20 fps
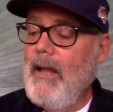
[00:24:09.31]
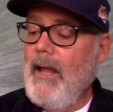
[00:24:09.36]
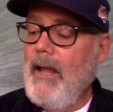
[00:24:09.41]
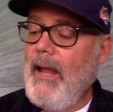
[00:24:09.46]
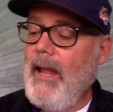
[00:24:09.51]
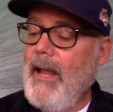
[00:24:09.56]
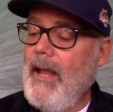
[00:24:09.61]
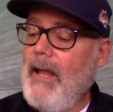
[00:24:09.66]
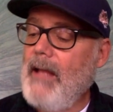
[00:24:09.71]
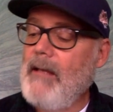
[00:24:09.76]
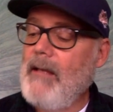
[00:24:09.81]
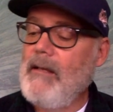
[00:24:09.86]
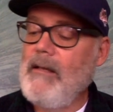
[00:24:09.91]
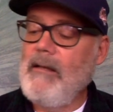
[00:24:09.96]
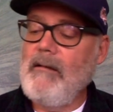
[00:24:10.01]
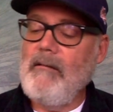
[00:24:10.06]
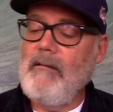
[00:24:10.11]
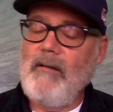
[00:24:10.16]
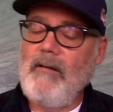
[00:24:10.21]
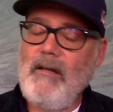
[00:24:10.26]

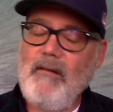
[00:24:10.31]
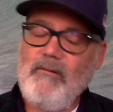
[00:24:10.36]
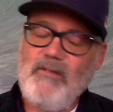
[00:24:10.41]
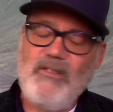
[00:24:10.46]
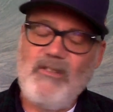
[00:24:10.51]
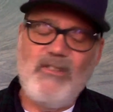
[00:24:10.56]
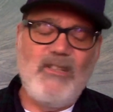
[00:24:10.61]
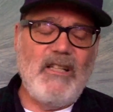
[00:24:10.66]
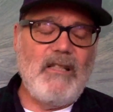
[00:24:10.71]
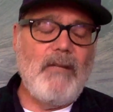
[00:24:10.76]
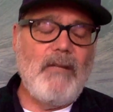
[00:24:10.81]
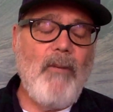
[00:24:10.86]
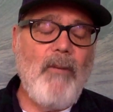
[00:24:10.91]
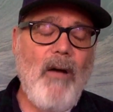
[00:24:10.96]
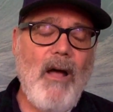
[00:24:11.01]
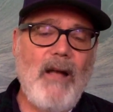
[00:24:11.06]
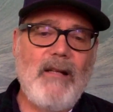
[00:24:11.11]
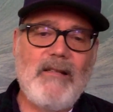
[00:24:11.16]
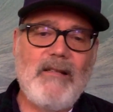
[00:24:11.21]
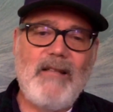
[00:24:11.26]
And it was looked
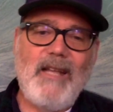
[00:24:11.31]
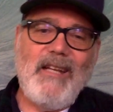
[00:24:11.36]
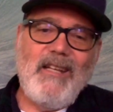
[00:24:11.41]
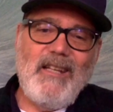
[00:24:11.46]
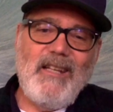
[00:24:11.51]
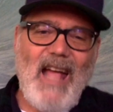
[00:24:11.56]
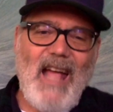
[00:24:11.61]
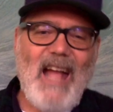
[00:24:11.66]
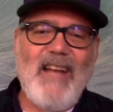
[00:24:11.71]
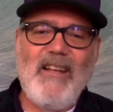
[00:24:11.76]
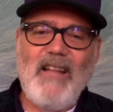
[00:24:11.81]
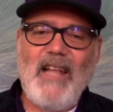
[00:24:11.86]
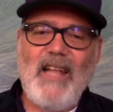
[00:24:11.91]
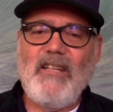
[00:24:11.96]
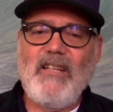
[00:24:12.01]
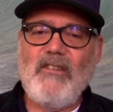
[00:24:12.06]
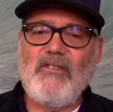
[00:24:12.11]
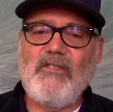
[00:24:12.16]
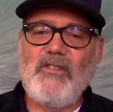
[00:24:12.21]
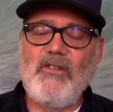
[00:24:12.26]
upon as kind of
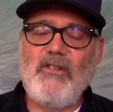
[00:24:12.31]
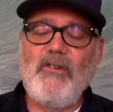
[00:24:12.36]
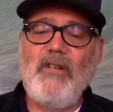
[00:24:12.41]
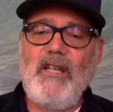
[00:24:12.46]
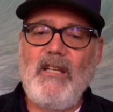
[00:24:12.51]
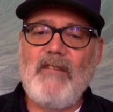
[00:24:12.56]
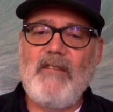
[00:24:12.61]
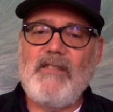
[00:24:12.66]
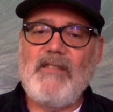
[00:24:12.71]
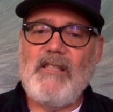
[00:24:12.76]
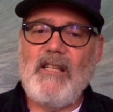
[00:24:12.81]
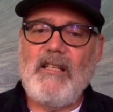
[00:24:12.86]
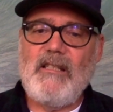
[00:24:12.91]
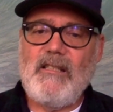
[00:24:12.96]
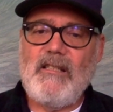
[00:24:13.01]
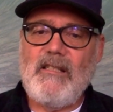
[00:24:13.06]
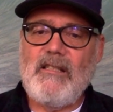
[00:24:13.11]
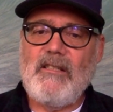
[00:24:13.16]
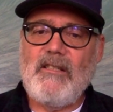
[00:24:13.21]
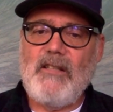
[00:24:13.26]
like your duty of
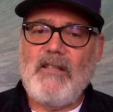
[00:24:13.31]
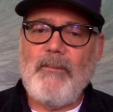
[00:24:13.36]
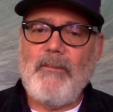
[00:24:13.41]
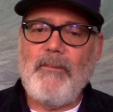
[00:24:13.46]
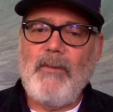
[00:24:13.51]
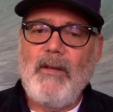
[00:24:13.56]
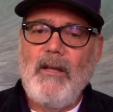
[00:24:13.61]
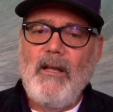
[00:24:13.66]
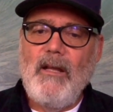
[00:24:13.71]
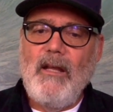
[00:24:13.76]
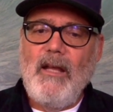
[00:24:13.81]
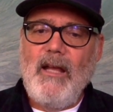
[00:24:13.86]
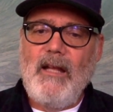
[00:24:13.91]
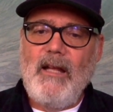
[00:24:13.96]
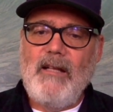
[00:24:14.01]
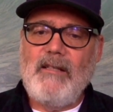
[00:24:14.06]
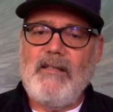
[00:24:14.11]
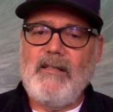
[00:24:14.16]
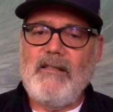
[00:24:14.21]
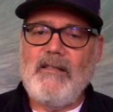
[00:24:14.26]
citizenship in
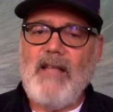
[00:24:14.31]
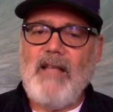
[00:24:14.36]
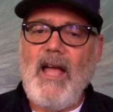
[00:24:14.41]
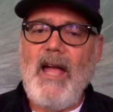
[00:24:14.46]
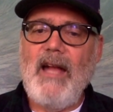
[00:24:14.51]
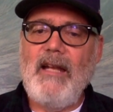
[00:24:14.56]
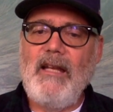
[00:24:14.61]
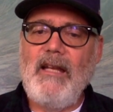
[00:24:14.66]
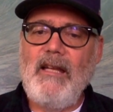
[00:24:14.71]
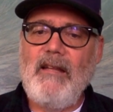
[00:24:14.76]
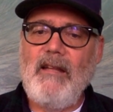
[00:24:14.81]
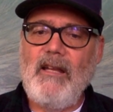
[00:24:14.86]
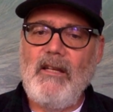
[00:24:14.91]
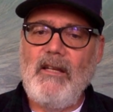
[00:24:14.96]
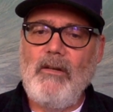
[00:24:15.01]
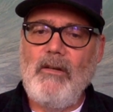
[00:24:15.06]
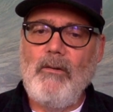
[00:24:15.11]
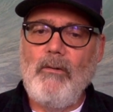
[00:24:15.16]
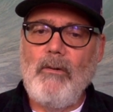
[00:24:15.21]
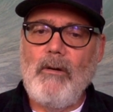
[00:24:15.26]
a society, that
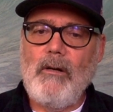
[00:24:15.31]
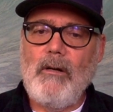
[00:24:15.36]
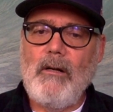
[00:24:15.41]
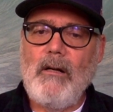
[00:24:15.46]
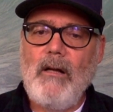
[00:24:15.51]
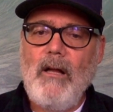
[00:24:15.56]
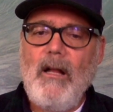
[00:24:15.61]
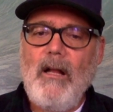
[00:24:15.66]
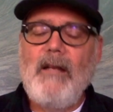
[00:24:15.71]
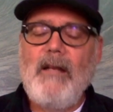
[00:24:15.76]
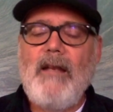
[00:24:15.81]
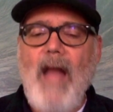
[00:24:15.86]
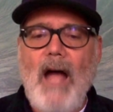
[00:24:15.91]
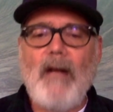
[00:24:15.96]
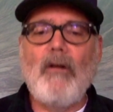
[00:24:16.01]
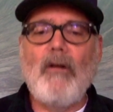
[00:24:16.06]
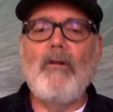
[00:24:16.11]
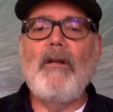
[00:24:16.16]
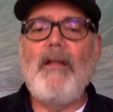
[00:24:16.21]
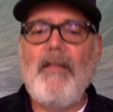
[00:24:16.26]
you were
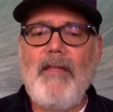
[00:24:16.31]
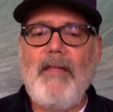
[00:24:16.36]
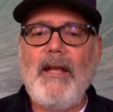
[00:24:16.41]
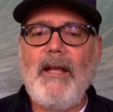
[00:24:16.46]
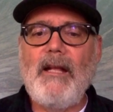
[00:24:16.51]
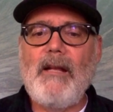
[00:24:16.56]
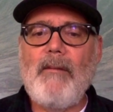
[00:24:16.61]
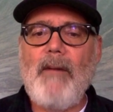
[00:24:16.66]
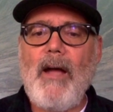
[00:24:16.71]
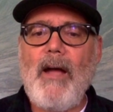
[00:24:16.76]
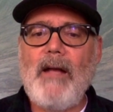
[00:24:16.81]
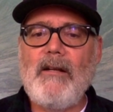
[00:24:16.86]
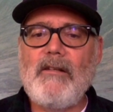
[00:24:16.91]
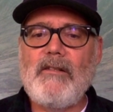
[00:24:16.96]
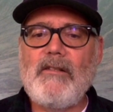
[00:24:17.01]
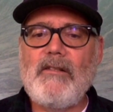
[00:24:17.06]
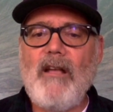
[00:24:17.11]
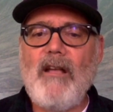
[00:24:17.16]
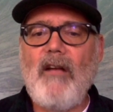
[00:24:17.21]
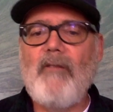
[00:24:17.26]
not only thinking about
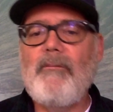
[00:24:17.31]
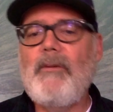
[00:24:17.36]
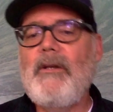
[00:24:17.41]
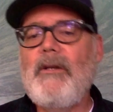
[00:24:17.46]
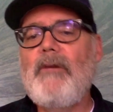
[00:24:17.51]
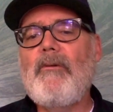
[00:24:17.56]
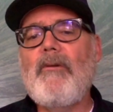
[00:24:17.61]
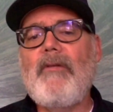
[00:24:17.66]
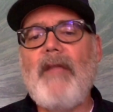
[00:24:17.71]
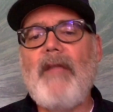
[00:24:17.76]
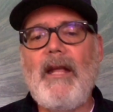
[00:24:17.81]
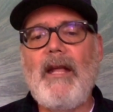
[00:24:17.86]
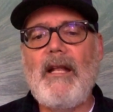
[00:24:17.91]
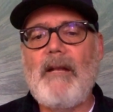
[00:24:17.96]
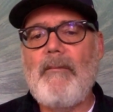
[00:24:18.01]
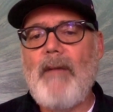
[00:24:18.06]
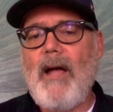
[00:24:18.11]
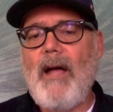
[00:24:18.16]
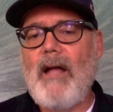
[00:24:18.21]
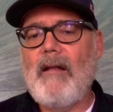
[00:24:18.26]
yourself, but you were thinking
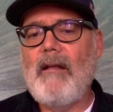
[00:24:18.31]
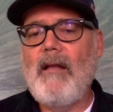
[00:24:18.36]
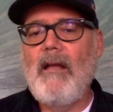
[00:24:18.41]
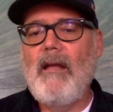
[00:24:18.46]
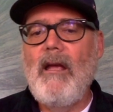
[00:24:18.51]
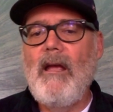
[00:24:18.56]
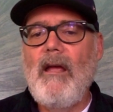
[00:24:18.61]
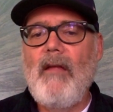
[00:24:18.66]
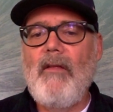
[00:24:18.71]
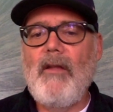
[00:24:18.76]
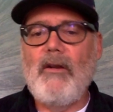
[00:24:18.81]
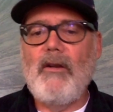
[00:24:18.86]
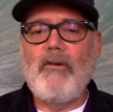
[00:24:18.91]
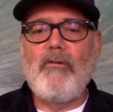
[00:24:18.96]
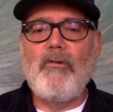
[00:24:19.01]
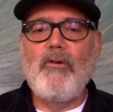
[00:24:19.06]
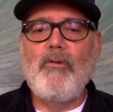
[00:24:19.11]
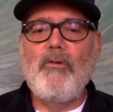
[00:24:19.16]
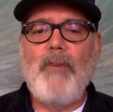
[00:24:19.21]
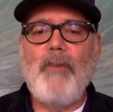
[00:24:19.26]
about the
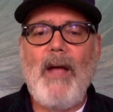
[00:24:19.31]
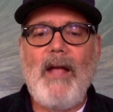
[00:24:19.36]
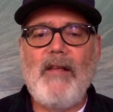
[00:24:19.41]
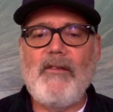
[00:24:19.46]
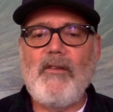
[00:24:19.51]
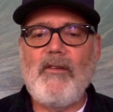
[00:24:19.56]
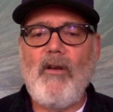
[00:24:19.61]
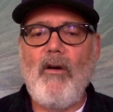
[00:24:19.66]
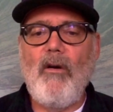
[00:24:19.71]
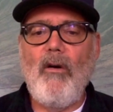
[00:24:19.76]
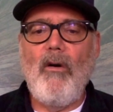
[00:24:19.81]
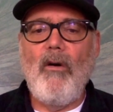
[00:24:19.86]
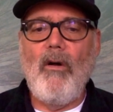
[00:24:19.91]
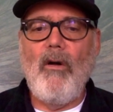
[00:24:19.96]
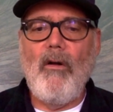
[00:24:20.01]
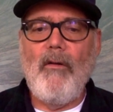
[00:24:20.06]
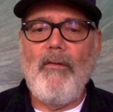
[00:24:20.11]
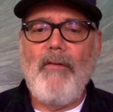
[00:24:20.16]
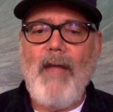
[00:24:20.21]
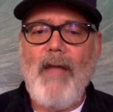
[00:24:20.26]
group as a
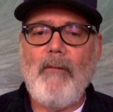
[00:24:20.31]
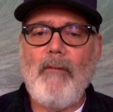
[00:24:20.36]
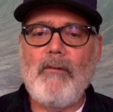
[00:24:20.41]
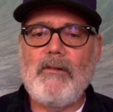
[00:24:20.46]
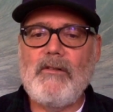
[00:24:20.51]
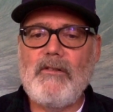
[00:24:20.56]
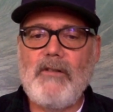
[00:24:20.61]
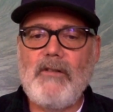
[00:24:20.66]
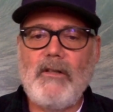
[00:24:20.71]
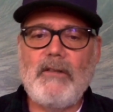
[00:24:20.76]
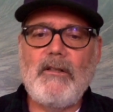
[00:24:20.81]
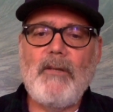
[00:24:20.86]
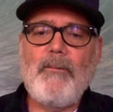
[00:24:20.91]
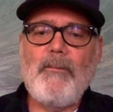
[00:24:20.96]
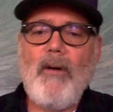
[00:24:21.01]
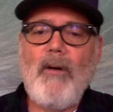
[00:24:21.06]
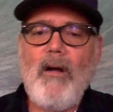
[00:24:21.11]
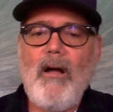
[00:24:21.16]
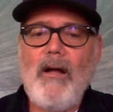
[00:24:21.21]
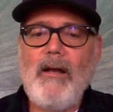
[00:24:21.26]
whole. That was looked
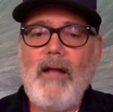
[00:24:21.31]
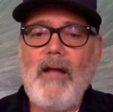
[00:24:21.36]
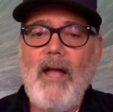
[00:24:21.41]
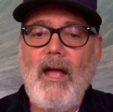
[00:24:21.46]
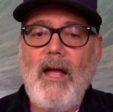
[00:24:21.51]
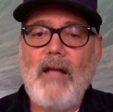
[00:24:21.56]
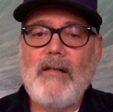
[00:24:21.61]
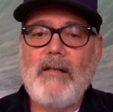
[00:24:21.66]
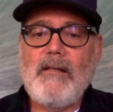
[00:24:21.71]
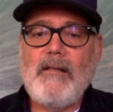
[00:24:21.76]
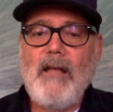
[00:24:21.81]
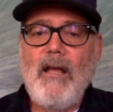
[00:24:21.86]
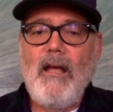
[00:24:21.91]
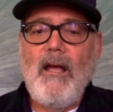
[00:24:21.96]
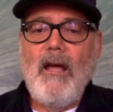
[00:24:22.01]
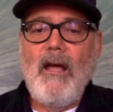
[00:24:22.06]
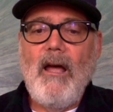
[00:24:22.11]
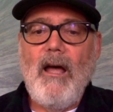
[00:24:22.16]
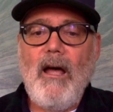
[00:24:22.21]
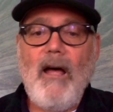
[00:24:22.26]
upon as
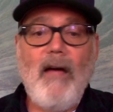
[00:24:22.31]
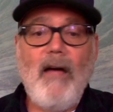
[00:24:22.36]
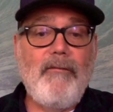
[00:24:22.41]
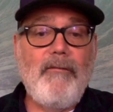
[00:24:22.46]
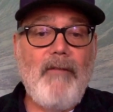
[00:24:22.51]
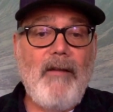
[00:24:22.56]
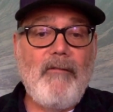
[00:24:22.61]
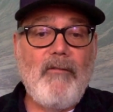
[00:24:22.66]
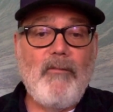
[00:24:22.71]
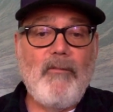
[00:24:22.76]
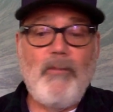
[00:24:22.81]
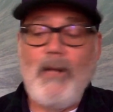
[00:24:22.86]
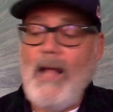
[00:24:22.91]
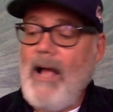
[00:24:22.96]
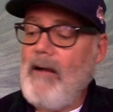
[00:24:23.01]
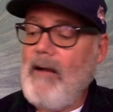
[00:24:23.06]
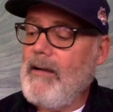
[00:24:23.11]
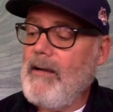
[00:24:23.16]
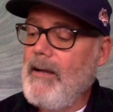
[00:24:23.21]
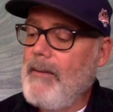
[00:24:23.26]
a favorable
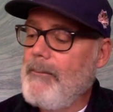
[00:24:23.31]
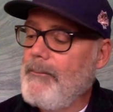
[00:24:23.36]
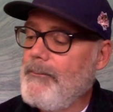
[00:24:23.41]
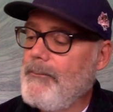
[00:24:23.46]
outcome.